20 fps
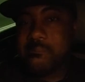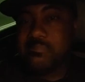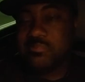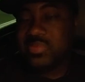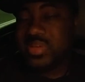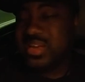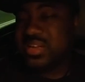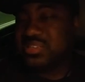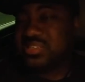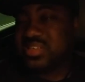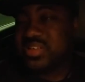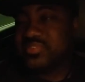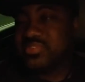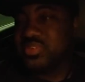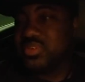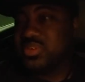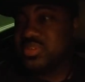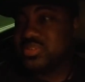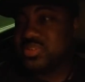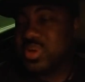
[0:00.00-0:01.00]
97
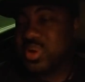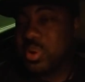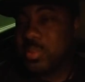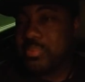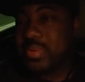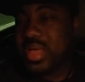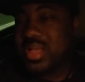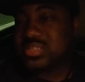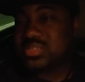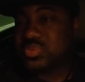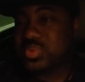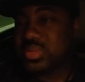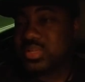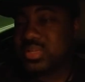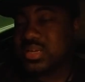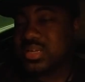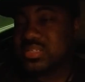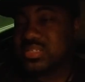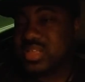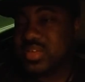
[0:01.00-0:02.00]
years old, passed away at
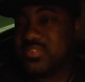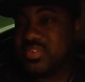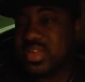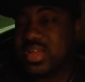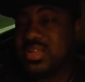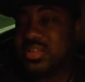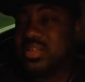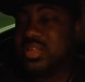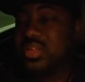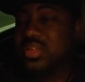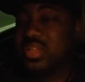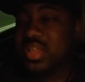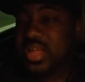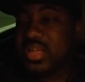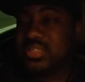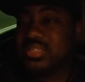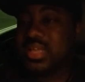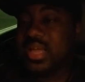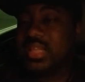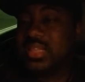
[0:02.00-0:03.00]
97.
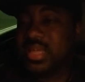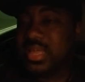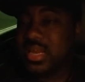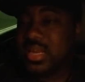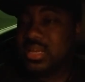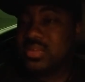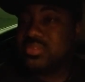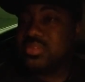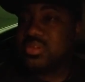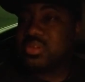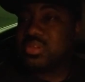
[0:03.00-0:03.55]
That lady lived a